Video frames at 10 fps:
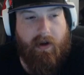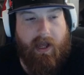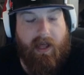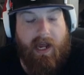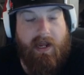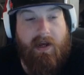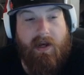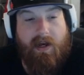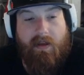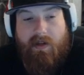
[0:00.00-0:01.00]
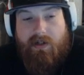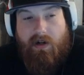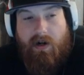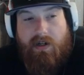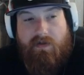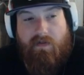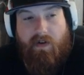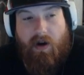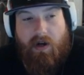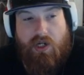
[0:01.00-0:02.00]
ally. This card is
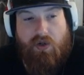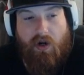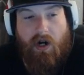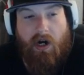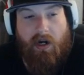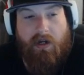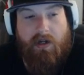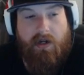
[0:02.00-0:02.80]
very strong.